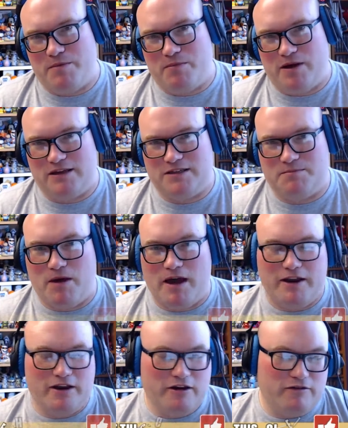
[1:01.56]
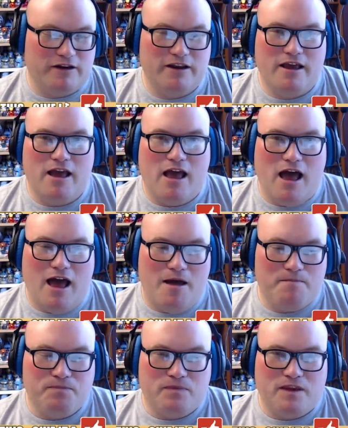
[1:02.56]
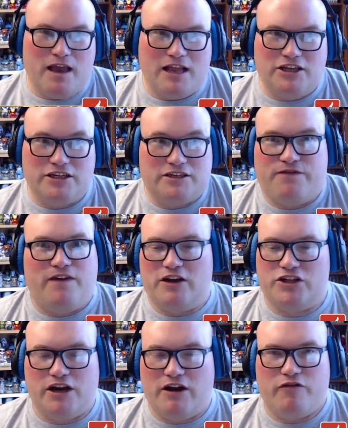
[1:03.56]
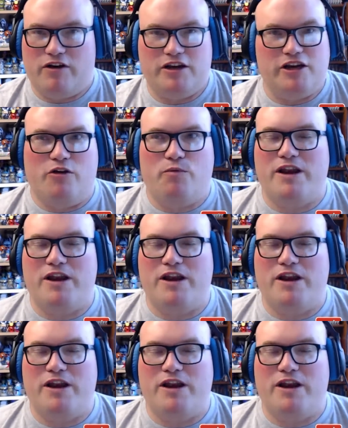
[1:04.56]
bit by a spider, and just flush over it.